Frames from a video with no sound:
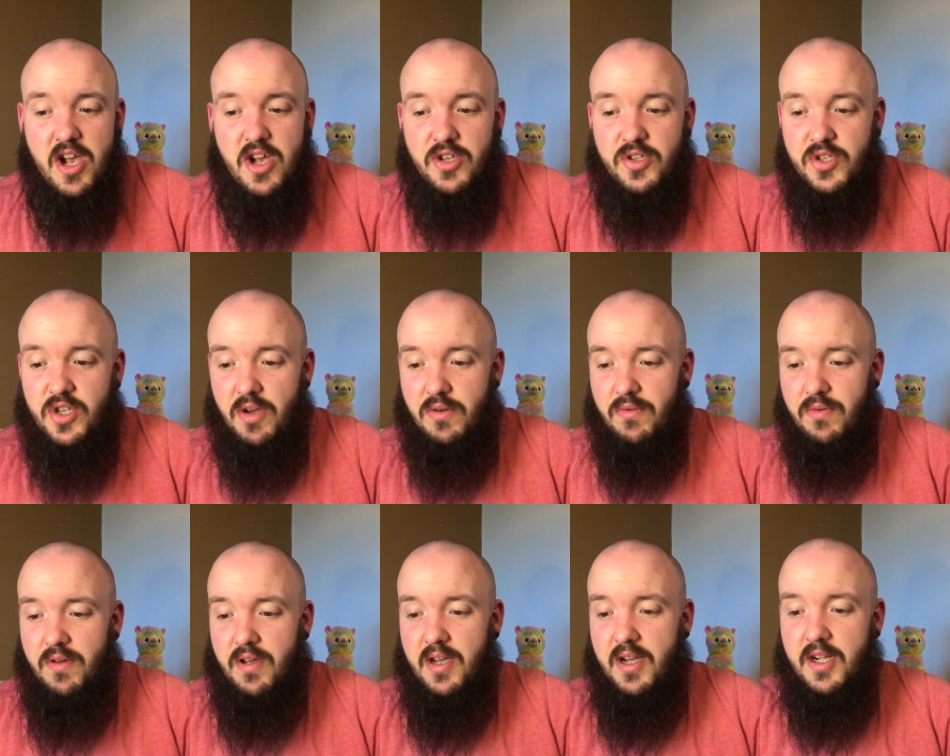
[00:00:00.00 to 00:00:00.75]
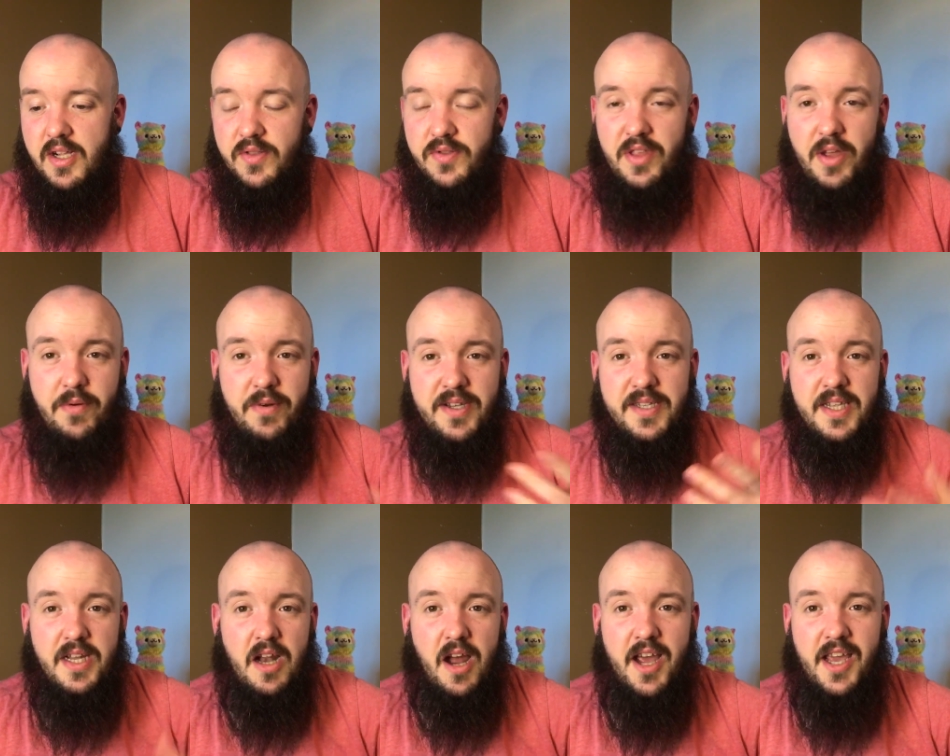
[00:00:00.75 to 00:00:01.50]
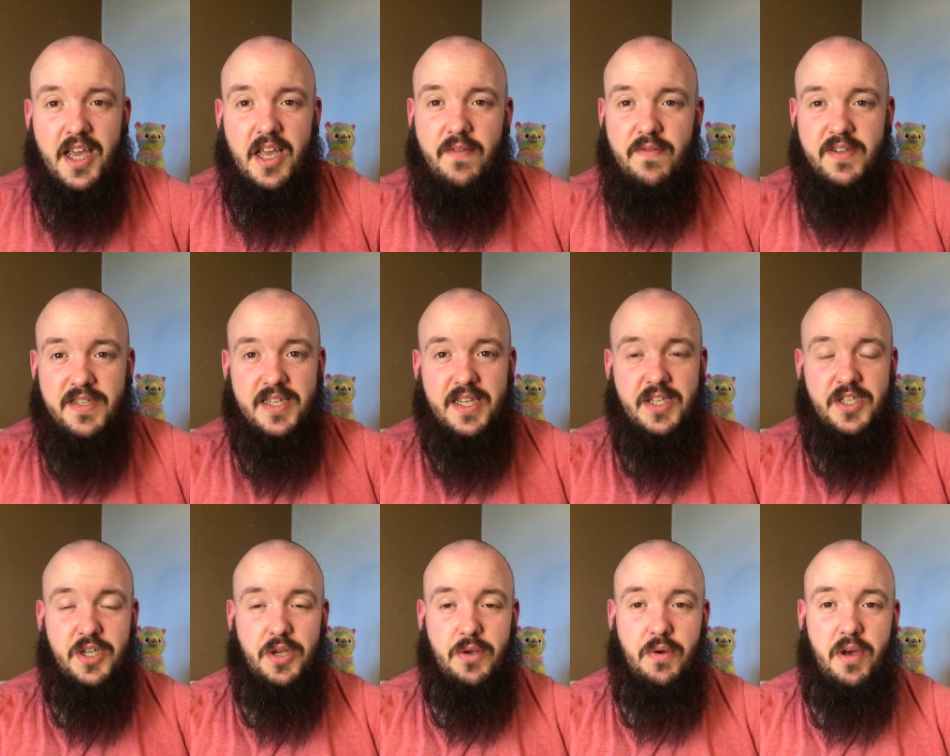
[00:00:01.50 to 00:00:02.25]
So there is a naivety
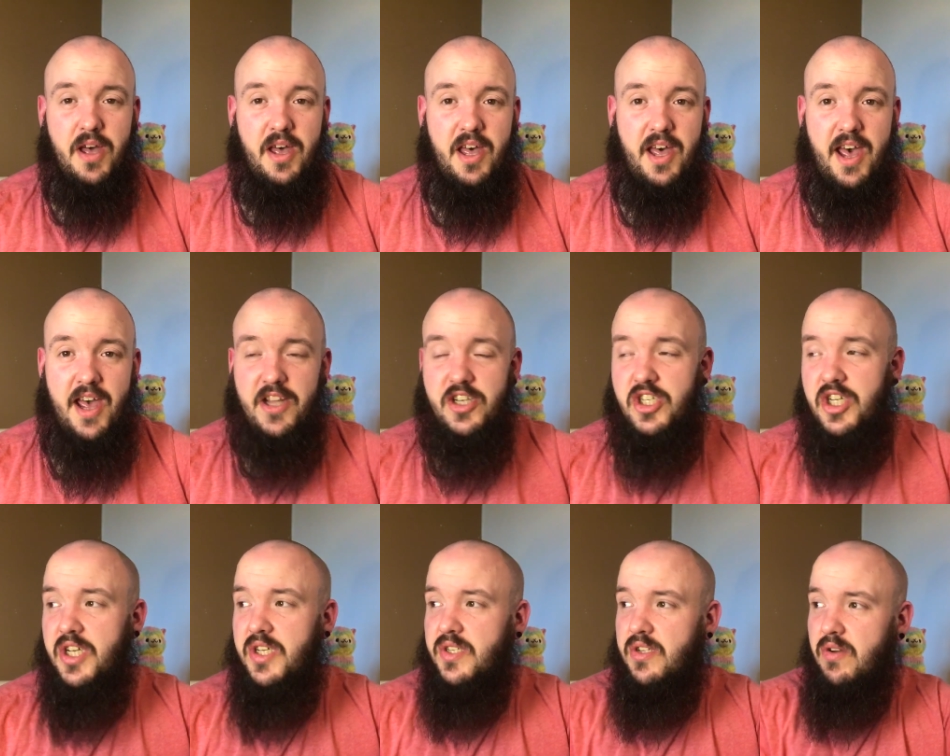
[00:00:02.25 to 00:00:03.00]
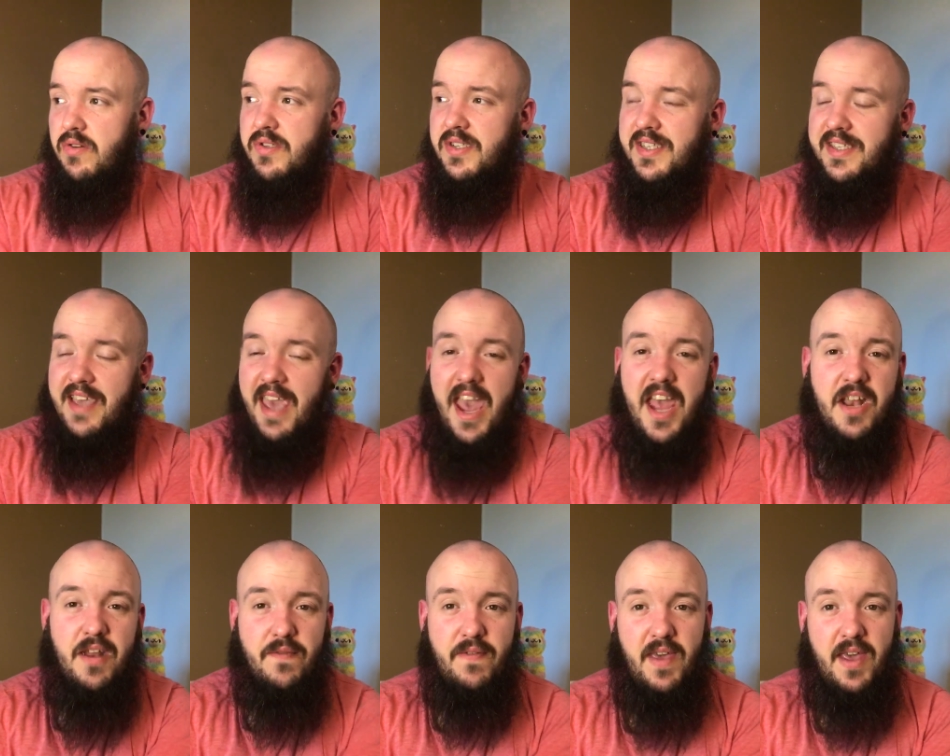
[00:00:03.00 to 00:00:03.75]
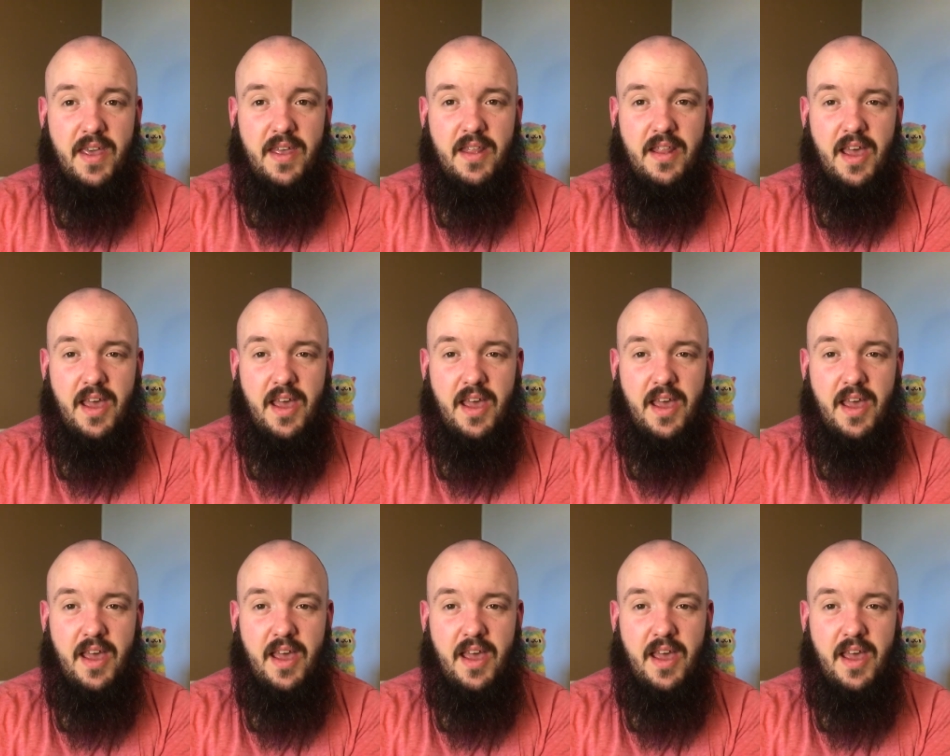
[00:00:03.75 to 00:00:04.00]
to her, and she's not scared of it.